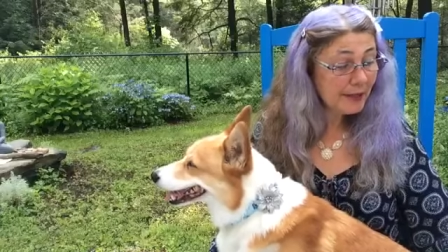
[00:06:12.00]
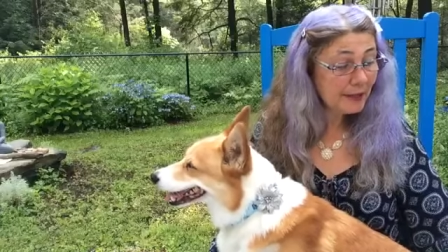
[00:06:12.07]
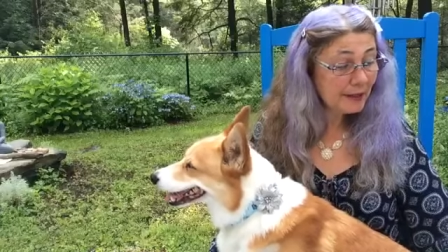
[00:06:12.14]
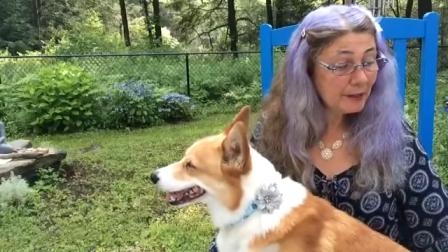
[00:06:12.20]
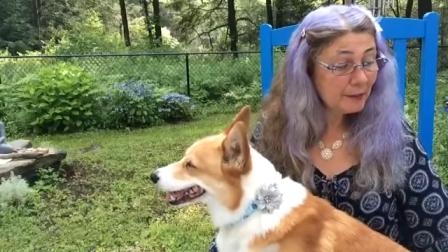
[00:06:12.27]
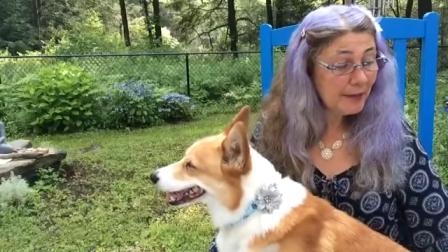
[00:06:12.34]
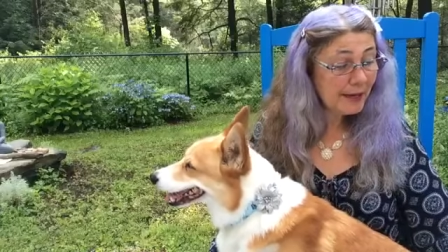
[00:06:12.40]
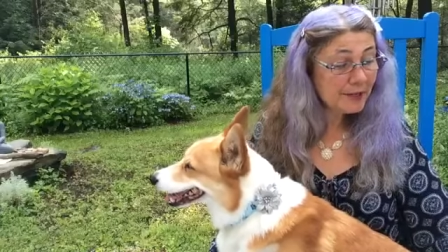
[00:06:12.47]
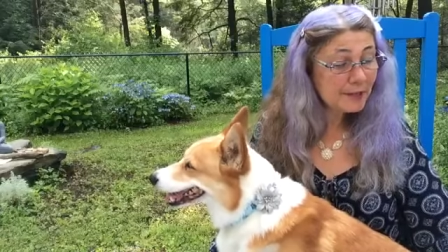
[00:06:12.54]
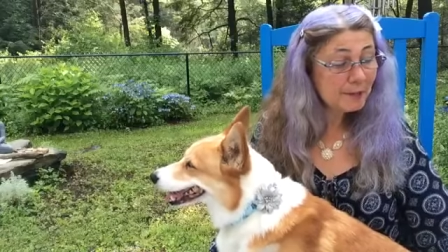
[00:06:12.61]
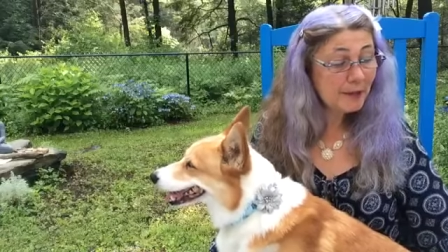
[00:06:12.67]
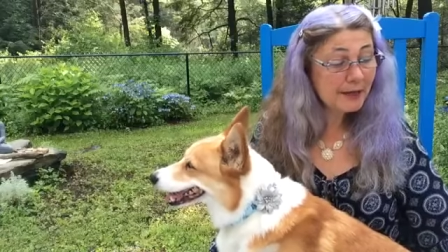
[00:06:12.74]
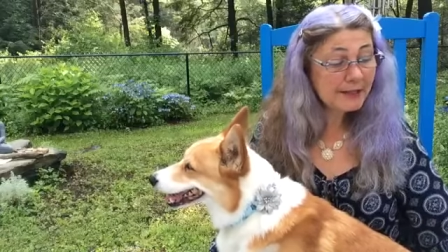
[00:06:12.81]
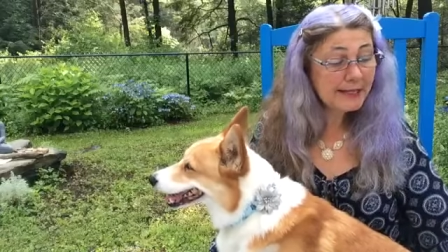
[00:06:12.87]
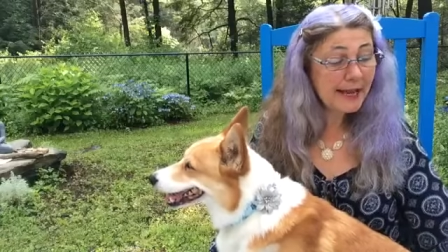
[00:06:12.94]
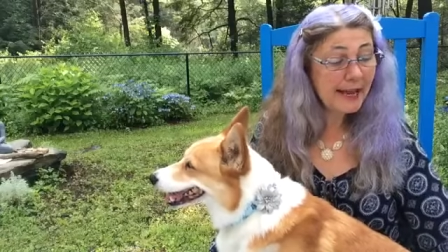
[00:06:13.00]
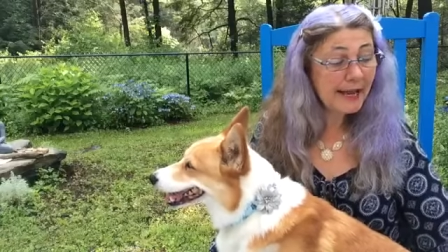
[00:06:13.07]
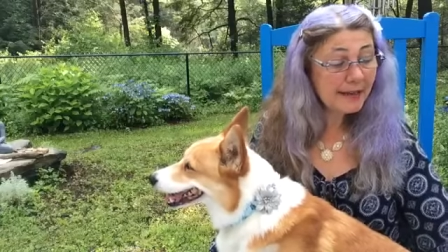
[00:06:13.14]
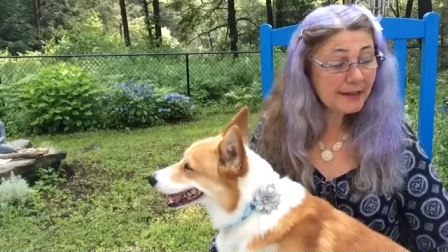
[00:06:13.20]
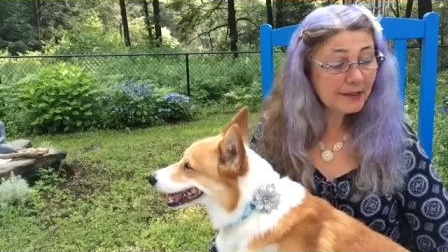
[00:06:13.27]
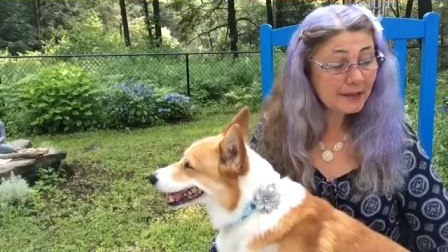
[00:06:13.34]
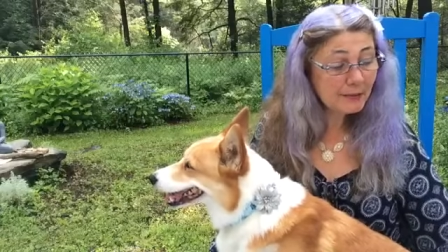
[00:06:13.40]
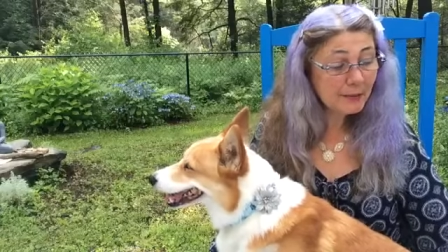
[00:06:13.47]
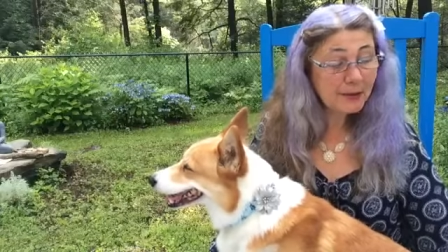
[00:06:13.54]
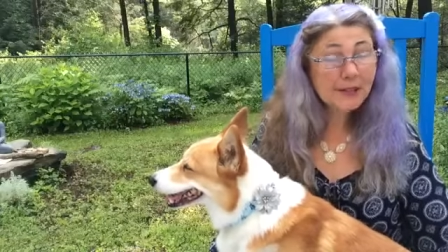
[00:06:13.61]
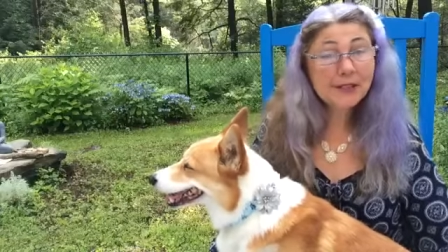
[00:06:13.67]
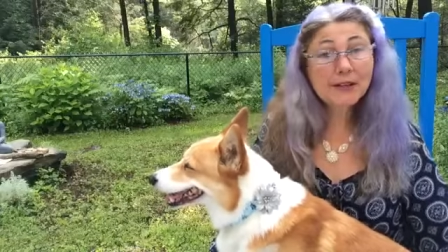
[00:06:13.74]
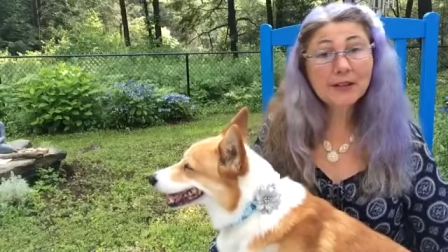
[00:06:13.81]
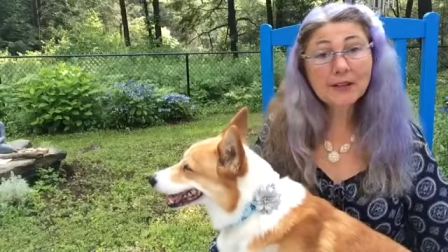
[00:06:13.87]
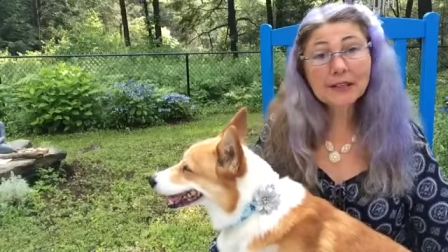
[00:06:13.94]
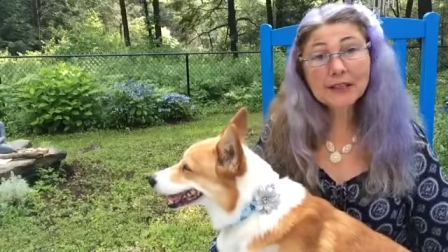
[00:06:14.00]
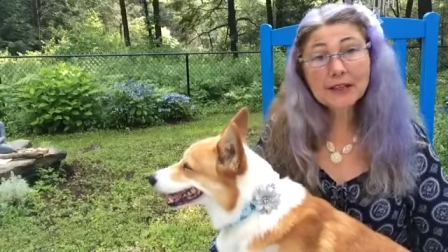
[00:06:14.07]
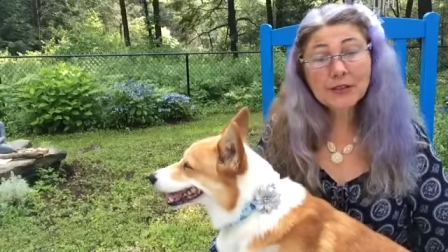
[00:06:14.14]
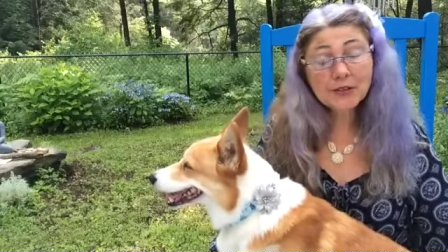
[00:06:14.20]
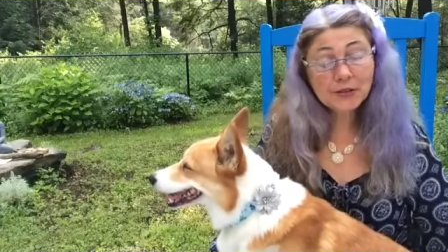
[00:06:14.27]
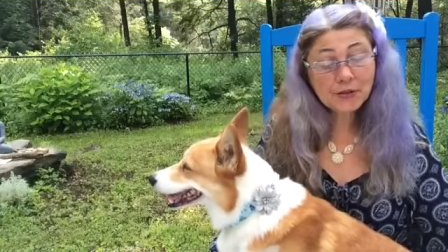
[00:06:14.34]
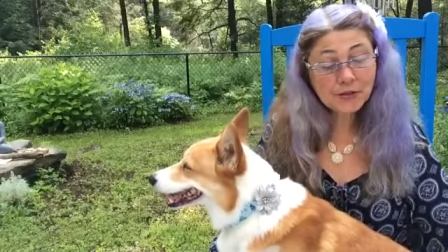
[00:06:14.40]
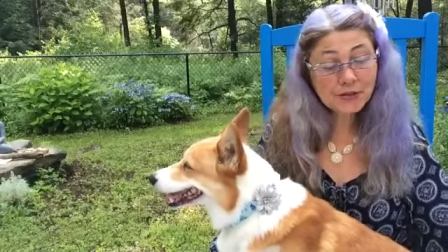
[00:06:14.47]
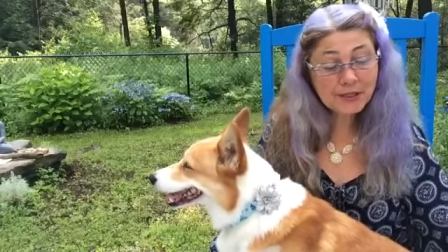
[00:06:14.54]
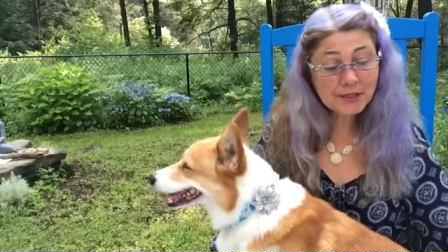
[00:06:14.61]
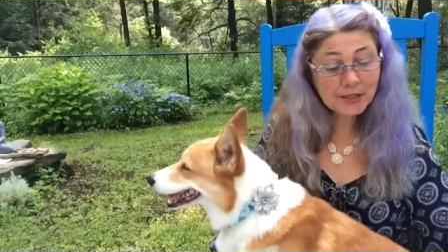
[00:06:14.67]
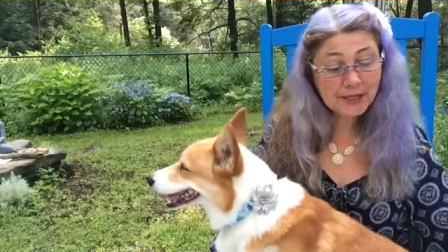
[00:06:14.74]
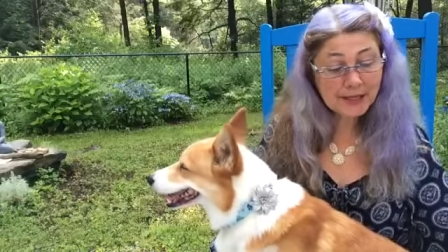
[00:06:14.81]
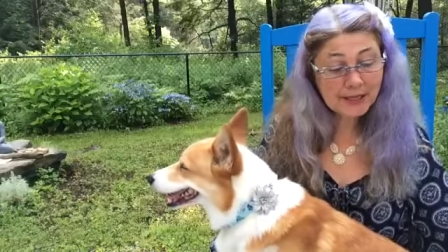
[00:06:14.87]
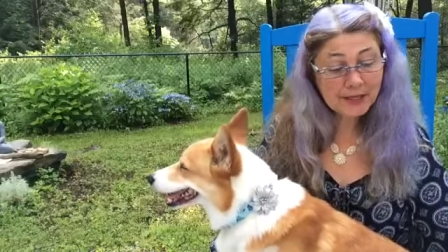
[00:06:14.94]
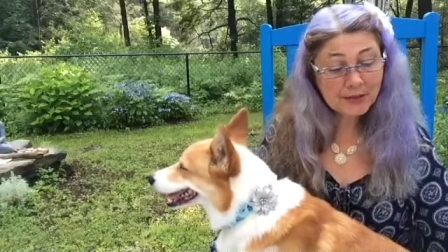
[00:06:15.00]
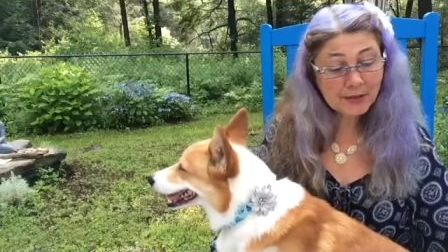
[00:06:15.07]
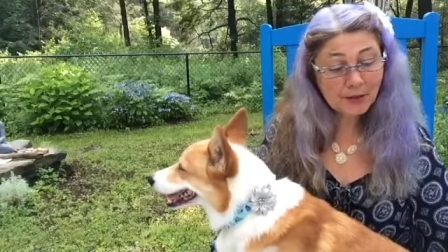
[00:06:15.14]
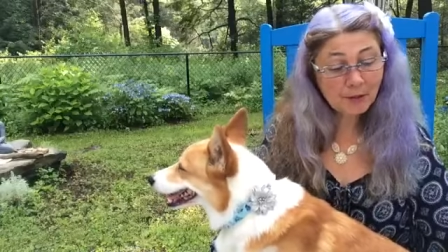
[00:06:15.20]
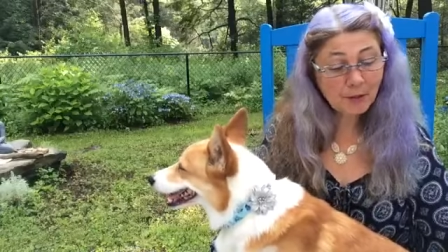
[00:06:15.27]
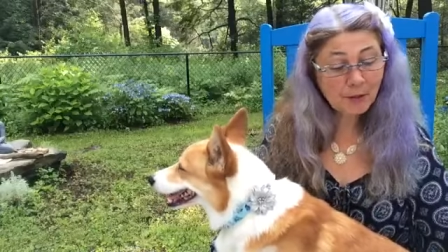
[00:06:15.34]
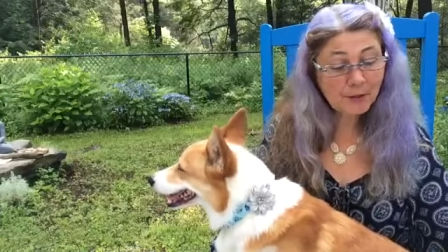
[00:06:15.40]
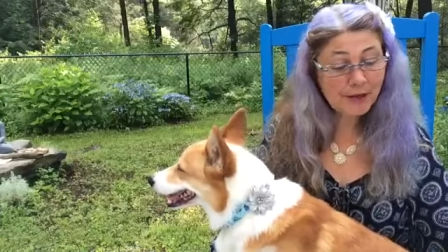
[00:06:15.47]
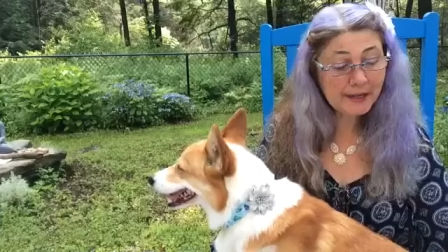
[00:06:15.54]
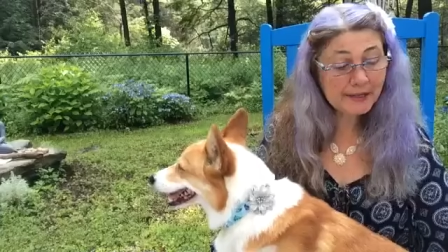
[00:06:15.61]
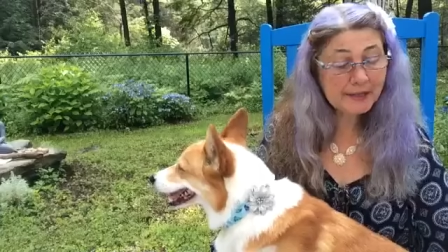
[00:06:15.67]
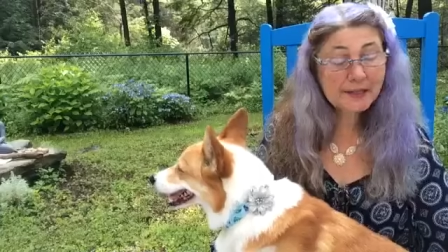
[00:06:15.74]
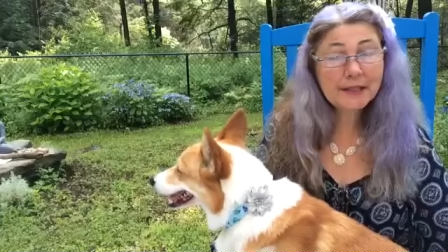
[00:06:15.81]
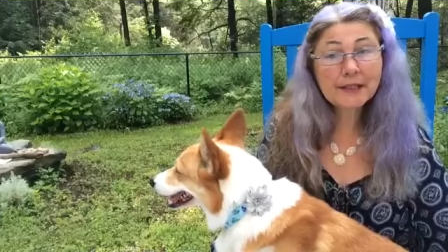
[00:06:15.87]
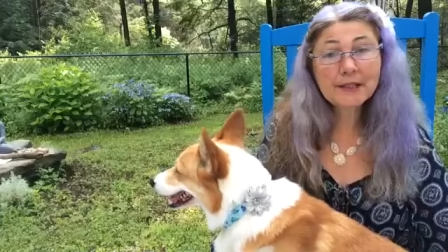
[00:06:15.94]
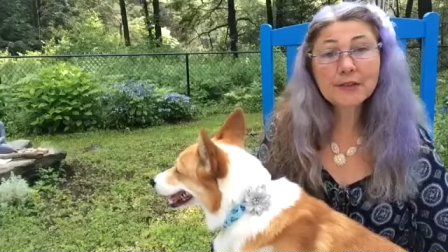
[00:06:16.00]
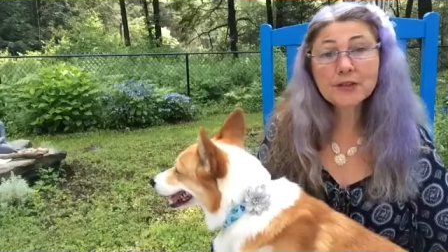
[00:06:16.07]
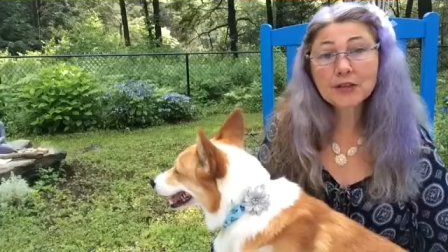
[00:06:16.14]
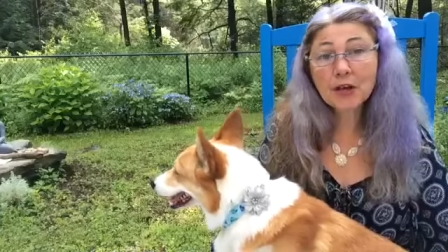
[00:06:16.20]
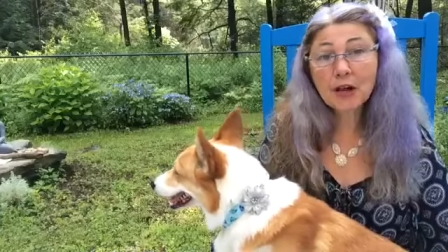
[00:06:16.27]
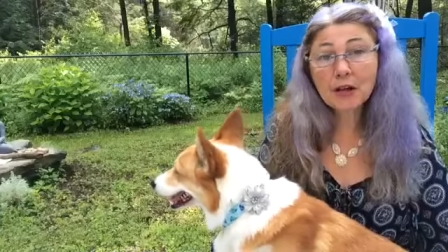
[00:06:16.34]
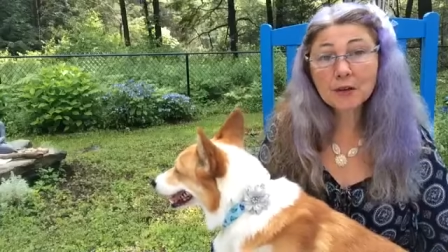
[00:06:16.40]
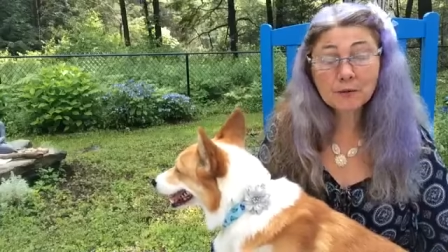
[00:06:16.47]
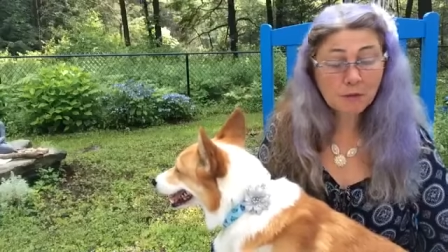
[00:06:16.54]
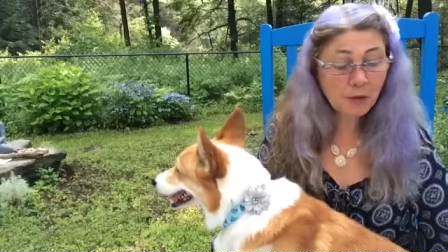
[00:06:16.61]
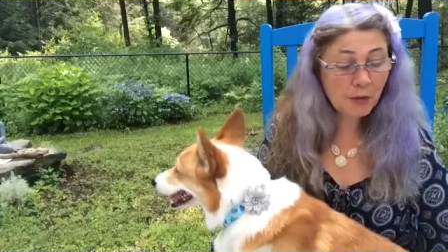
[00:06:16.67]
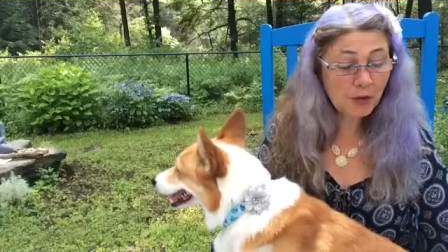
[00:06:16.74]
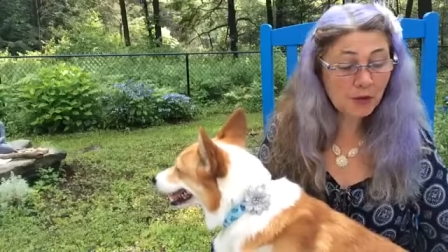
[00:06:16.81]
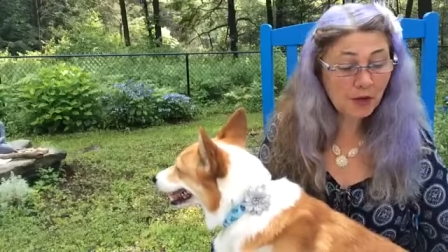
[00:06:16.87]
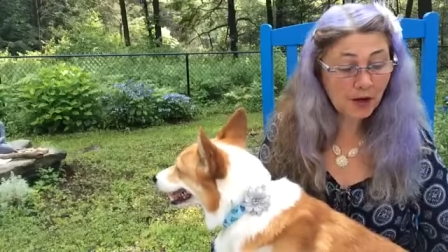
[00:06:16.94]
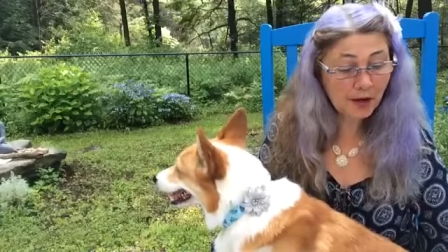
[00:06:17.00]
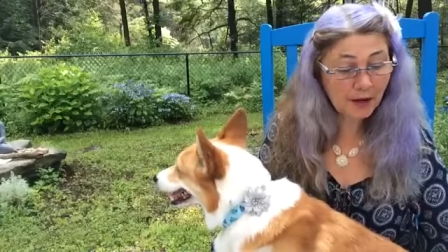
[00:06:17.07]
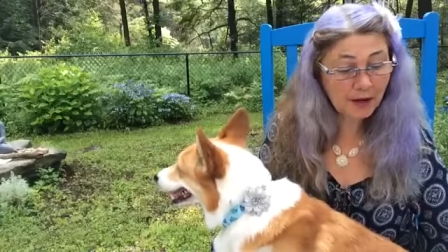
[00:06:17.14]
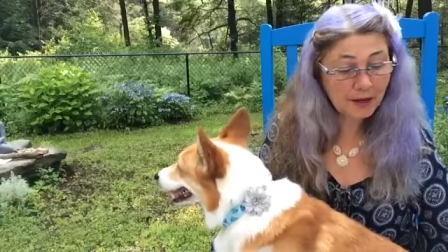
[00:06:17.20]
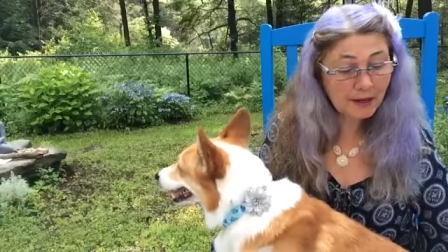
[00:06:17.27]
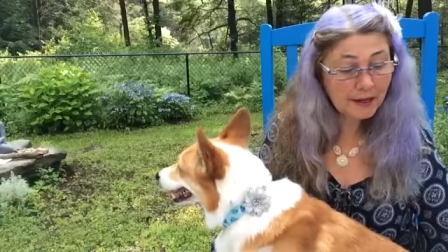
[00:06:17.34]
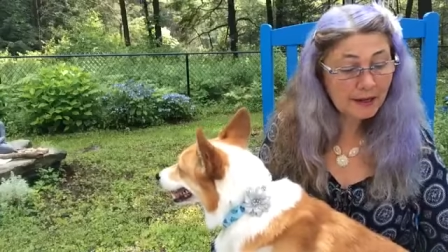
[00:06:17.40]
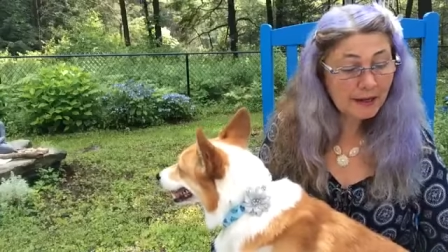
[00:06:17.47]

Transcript: Clematis montana particularly is used in Chinese herbal medicine and is called mutong,